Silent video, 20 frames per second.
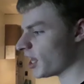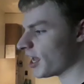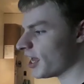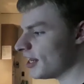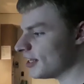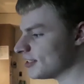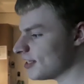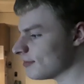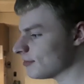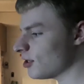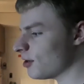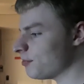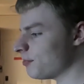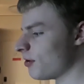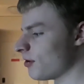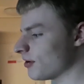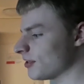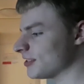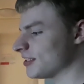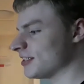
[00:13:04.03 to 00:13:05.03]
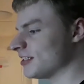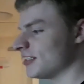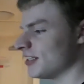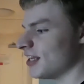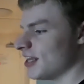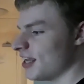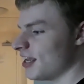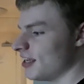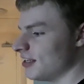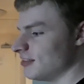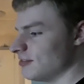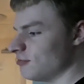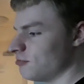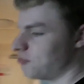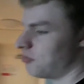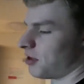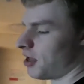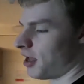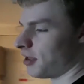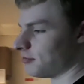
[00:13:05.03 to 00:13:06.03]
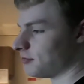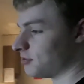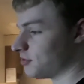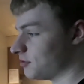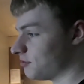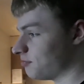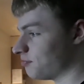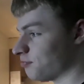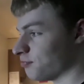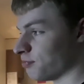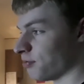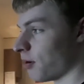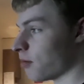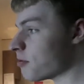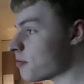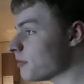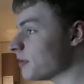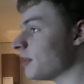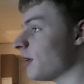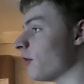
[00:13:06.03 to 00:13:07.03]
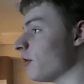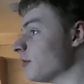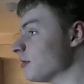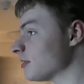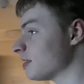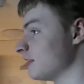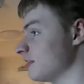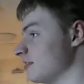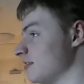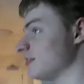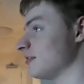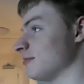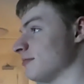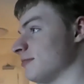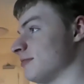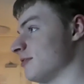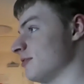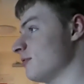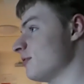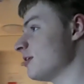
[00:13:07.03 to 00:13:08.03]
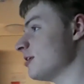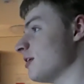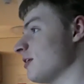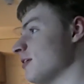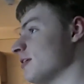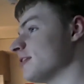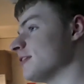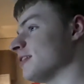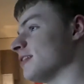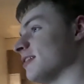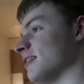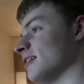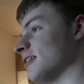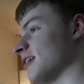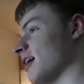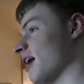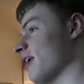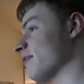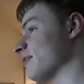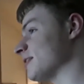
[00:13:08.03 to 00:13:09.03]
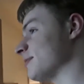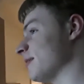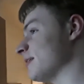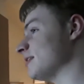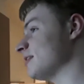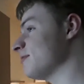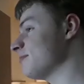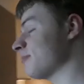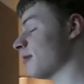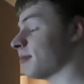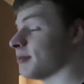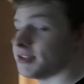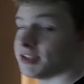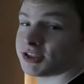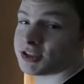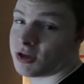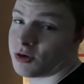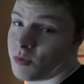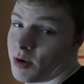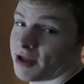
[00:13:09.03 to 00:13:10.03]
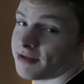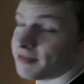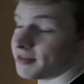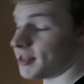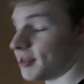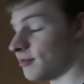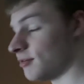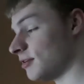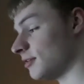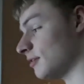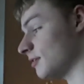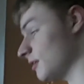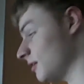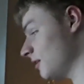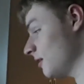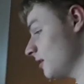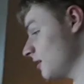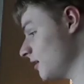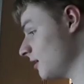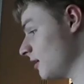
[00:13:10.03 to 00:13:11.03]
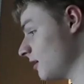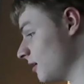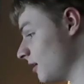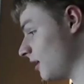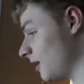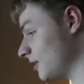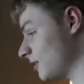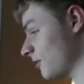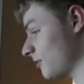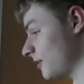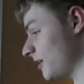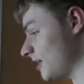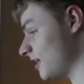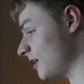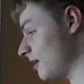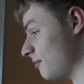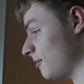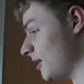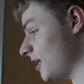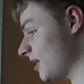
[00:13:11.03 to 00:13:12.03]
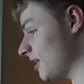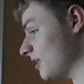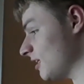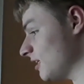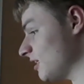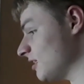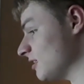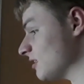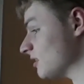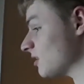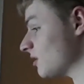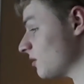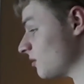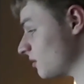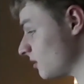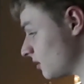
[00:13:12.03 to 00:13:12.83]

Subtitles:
I get a set-top box? Probably not, because $40 is still kind of expensive. Probably just going to wait for that one. And I don't need it immediately, so,